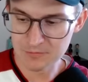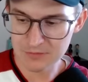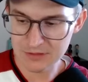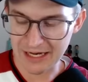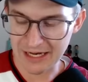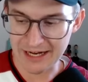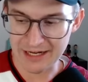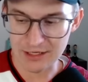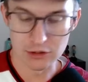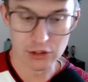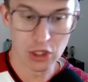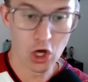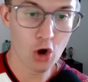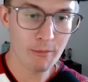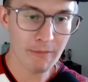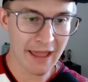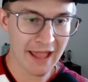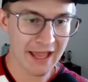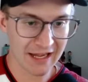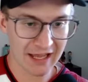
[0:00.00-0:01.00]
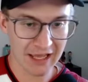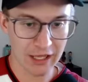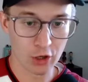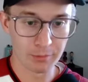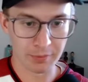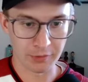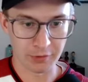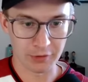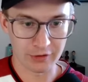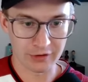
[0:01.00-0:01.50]
kind of low man
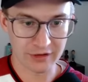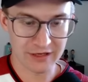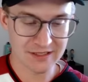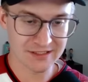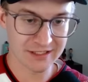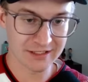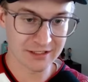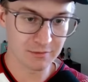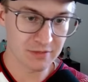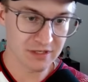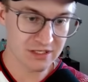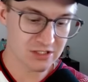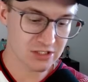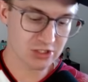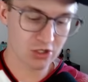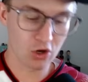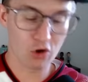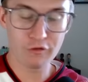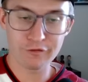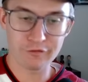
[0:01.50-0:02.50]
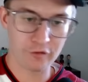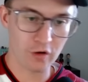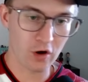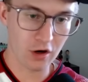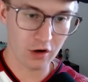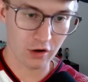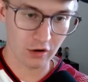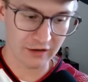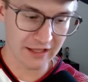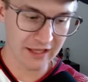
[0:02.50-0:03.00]
helper is going to be so
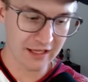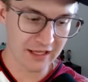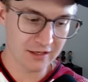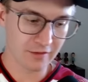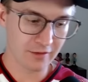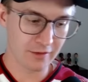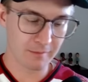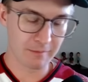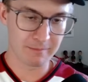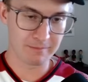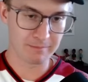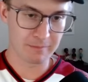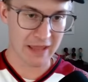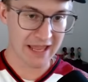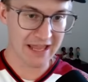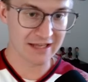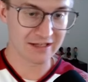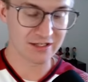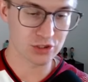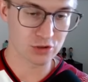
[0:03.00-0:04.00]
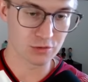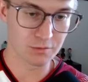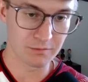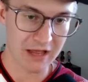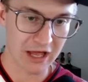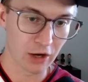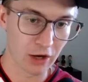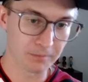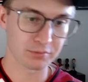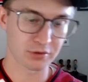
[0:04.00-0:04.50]
far into the paint to
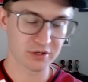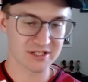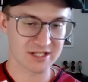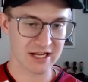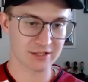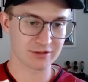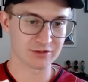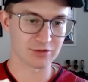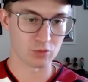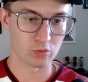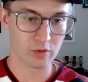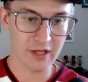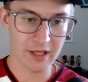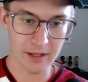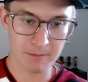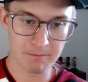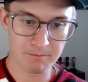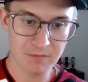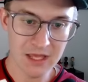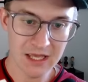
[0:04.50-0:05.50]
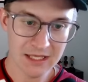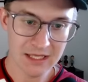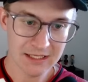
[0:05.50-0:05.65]
help protect the rim,